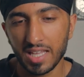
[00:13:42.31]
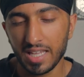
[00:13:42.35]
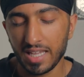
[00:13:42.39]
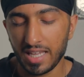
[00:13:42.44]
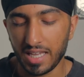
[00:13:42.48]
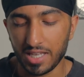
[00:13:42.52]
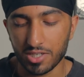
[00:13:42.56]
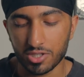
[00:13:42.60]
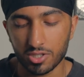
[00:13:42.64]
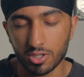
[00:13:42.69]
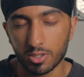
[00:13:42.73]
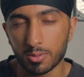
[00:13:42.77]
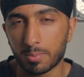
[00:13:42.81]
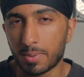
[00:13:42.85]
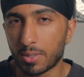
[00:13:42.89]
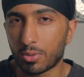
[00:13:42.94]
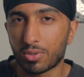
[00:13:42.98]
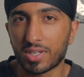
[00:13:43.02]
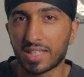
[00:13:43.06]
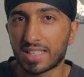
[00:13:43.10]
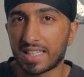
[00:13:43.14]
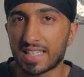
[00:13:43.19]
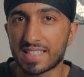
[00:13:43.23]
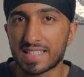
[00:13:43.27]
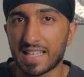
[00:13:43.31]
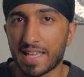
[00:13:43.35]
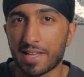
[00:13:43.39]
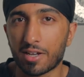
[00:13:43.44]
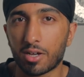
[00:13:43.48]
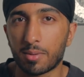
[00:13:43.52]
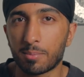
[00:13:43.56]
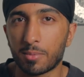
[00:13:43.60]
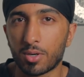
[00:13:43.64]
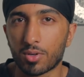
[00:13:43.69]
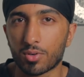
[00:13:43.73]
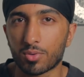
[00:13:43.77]
into building these AI
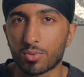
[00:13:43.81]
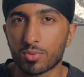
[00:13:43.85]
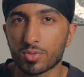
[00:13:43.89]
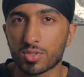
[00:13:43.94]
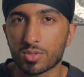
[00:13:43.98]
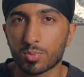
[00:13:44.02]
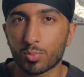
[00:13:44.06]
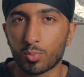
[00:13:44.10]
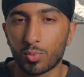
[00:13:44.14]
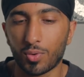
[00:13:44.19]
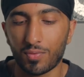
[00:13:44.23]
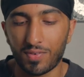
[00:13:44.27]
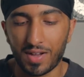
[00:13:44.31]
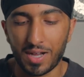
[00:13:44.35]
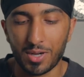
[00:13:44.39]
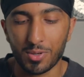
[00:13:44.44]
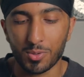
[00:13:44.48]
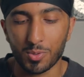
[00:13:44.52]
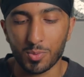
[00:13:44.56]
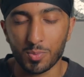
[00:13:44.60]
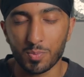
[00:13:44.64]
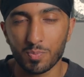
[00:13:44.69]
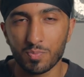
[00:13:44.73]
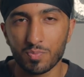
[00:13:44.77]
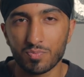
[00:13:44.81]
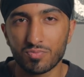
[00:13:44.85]
models without